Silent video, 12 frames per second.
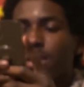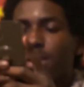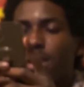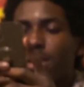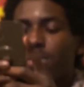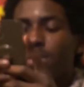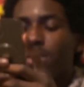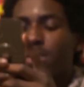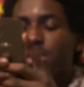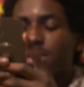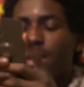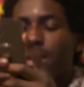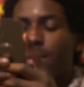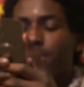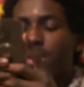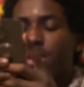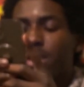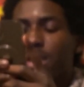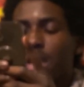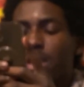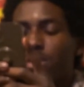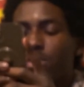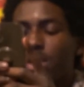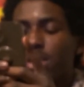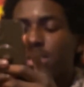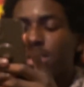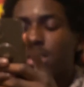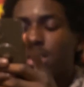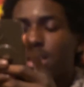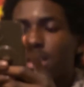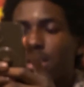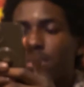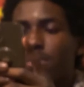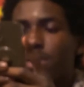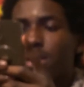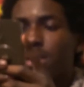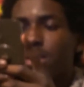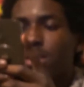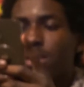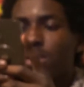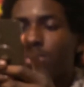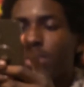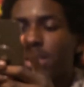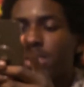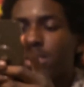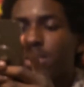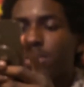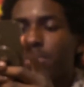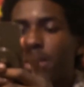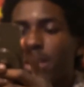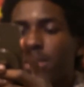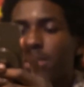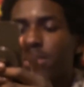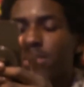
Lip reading: I don't know, because I'm looking kind of crazy in the clip, but the crazier the better.